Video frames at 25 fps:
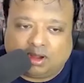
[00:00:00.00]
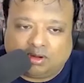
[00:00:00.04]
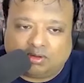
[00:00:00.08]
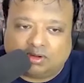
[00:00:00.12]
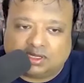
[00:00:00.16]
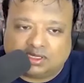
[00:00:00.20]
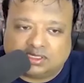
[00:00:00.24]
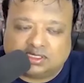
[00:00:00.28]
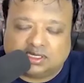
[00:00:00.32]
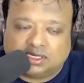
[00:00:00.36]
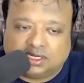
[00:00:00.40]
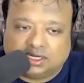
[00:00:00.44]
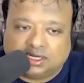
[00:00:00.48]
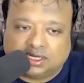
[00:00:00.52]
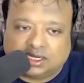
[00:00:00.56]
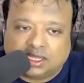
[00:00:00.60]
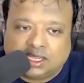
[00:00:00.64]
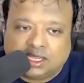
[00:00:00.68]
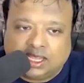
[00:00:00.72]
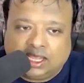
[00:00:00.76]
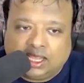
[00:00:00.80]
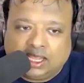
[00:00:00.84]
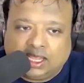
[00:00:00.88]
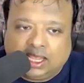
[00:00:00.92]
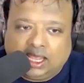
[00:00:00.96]
isn't it?
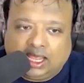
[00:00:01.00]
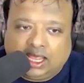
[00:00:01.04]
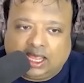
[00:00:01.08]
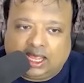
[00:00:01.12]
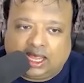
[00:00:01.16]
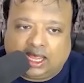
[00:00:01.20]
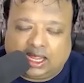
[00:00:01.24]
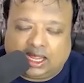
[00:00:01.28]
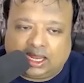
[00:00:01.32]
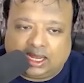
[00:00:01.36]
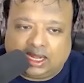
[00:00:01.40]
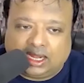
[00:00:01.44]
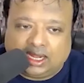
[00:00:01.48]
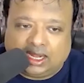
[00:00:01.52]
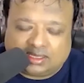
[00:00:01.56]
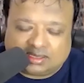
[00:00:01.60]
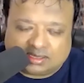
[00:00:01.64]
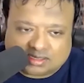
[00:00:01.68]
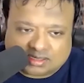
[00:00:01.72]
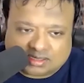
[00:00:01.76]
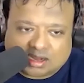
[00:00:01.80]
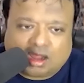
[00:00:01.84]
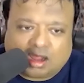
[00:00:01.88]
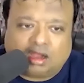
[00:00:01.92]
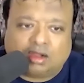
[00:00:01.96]
Let's
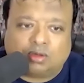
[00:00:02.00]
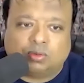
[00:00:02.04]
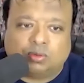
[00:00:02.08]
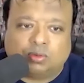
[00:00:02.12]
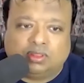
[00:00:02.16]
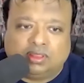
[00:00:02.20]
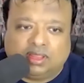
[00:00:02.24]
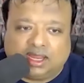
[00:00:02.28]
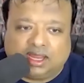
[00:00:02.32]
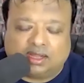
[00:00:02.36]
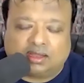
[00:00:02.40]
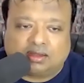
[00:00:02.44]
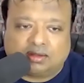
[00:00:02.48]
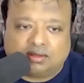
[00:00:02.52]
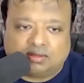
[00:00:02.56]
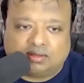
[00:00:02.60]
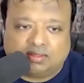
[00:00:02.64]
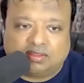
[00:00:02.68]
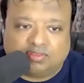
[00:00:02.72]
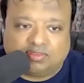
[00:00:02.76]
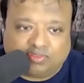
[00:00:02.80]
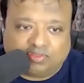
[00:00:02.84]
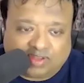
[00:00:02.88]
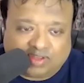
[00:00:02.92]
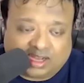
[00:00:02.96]
start with that.
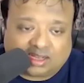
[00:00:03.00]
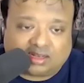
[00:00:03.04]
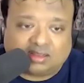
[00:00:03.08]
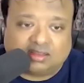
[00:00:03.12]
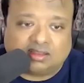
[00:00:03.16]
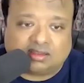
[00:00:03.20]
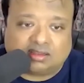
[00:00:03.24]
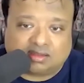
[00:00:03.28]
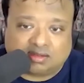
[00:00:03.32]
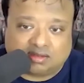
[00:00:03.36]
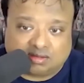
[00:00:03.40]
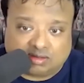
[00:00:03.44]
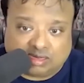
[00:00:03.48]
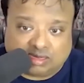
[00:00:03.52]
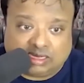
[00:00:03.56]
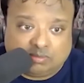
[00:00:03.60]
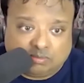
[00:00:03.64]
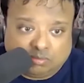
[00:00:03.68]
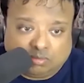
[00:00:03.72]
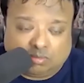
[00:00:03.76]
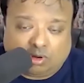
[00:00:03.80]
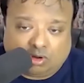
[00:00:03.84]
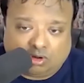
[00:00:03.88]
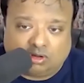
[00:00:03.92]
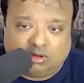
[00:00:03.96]
The fact that in
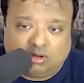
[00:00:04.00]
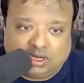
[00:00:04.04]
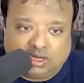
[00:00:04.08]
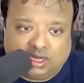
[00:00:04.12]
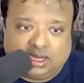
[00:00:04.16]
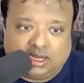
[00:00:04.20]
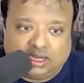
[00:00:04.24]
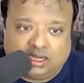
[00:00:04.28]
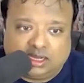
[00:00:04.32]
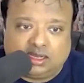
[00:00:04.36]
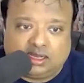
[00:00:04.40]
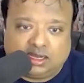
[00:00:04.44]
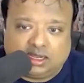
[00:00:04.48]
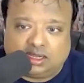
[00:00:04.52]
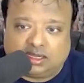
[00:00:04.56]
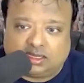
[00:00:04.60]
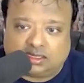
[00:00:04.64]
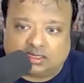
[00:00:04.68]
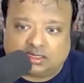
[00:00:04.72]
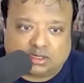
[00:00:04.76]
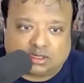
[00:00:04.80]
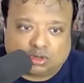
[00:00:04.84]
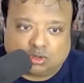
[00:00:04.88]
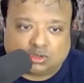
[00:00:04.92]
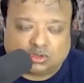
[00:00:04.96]
modern day India,
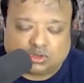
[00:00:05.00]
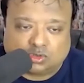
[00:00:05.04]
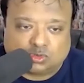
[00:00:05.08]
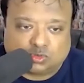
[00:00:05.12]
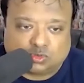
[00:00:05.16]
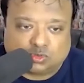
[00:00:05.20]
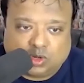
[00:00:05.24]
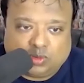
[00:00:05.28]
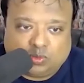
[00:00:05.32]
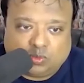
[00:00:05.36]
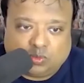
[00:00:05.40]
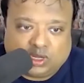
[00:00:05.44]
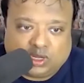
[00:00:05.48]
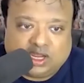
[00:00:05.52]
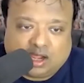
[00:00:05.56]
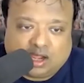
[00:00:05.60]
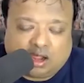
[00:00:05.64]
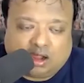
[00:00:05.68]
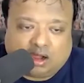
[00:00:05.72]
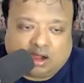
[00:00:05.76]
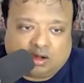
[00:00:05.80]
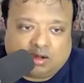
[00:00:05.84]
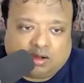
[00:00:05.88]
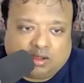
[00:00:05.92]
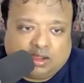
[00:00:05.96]
as close as where we
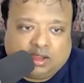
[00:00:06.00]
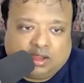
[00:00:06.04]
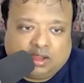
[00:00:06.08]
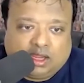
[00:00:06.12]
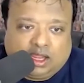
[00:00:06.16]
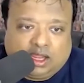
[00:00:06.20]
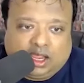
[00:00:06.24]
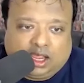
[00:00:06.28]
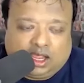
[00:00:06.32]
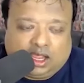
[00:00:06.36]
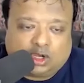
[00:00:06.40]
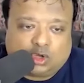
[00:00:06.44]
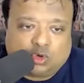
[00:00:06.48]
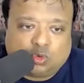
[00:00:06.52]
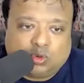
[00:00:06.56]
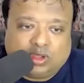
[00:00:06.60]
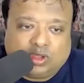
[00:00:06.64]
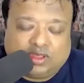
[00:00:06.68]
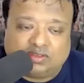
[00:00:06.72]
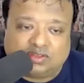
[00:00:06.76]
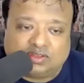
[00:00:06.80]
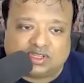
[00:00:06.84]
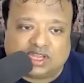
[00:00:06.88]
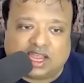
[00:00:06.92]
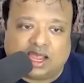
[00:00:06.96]
are to where
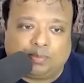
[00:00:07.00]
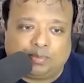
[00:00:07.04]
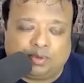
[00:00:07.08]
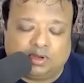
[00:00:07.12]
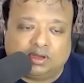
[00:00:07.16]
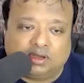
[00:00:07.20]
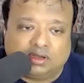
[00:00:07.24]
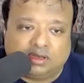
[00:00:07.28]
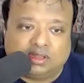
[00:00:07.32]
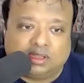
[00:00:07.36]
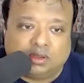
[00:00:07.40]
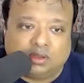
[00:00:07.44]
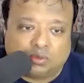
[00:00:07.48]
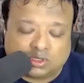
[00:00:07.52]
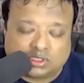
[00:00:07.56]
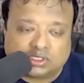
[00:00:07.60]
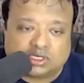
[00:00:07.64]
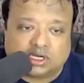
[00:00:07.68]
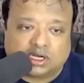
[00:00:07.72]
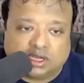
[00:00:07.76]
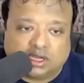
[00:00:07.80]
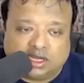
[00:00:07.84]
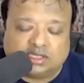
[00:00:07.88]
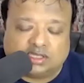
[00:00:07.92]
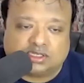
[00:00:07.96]
this happened, there was a
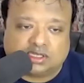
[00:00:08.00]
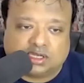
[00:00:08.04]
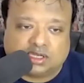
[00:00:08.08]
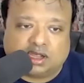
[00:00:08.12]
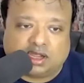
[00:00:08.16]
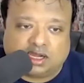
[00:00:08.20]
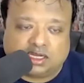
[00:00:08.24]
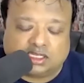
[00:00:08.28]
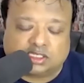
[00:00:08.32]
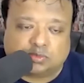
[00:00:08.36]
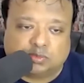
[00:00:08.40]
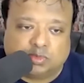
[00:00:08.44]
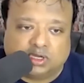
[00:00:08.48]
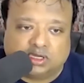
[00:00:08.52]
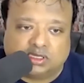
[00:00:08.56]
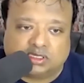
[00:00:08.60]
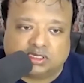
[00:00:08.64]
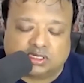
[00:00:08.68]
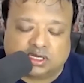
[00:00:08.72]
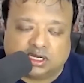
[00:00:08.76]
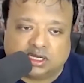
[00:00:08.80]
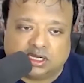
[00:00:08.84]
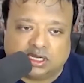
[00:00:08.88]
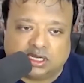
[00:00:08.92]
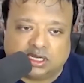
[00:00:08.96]
glacier ice
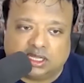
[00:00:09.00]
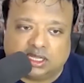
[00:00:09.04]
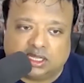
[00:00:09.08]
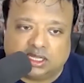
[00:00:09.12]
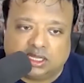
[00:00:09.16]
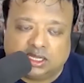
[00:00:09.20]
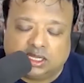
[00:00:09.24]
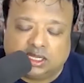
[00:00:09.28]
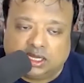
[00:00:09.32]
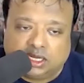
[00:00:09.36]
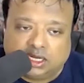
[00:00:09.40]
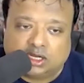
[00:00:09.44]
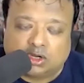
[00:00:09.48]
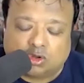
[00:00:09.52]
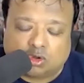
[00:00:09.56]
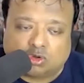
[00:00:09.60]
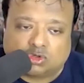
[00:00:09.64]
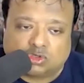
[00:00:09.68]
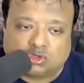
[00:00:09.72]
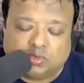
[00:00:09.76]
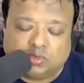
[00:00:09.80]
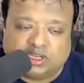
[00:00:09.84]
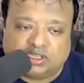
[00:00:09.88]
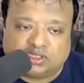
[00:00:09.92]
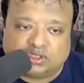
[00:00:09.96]
burst and it
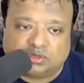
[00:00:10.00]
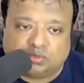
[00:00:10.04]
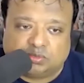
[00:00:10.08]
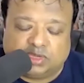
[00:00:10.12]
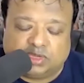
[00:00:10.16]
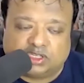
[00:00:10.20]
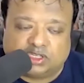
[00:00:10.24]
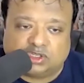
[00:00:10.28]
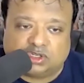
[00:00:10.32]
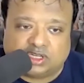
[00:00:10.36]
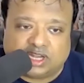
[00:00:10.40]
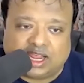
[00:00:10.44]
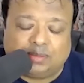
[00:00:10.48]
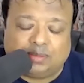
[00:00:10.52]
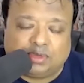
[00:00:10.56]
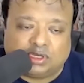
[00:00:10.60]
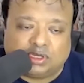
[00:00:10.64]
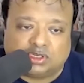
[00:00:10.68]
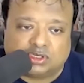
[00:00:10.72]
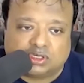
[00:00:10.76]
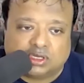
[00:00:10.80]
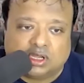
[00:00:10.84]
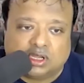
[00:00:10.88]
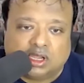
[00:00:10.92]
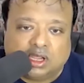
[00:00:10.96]
caused major
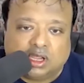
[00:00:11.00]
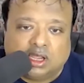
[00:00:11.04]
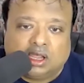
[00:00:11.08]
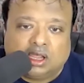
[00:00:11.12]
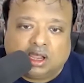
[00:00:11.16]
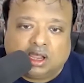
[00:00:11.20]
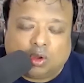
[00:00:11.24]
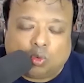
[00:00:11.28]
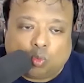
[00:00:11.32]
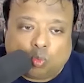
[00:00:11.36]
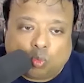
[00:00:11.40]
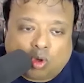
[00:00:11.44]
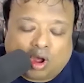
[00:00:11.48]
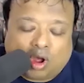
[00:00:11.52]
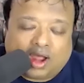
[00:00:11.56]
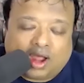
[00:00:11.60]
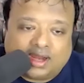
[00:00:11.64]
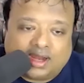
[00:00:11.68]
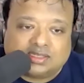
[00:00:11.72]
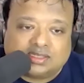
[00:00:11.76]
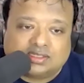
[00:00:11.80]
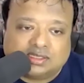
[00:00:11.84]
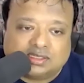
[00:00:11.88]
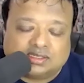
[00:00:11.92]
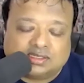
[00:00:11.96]
damage. Why
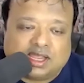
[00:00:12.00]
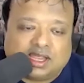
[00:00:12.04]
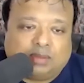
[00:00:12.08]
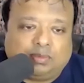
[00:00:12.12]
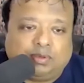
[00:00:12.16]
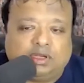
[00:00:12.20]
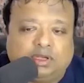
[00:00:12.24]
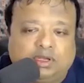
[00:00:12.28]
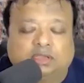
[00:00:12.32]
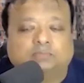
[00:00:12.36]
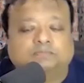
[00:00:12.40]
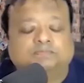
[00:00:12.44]
is this happening?